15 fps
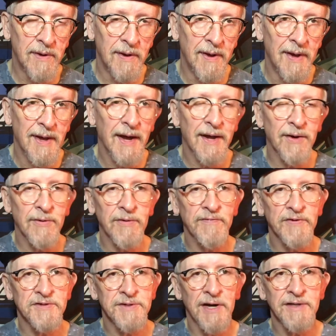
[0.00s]
I don't know if
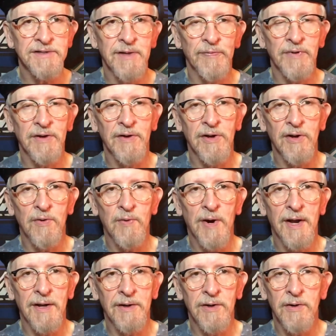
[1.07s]
you saw something a little
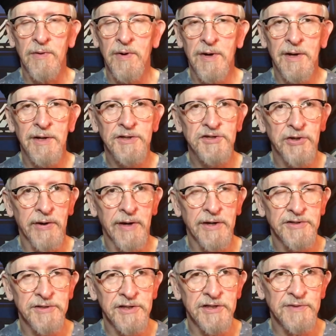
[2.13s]
while ago, Jerry
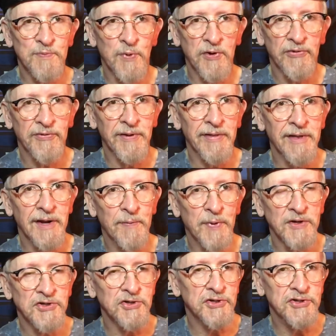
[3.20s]
Garcia's birthday. They had a
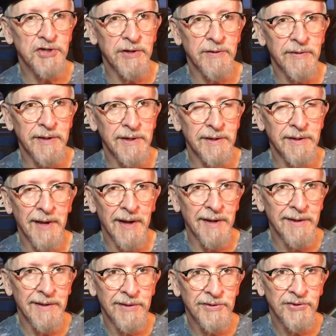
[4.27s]
picture of Jerry and
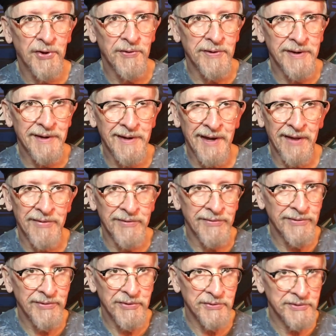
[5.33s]
Tony together,
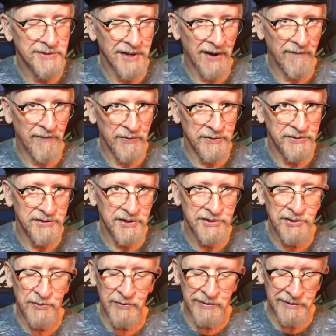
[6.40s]
the two San
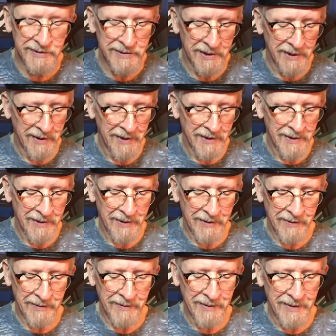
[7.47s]
Franciscans,
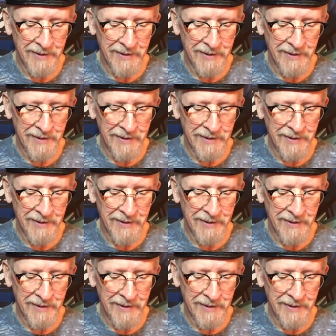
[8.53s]
or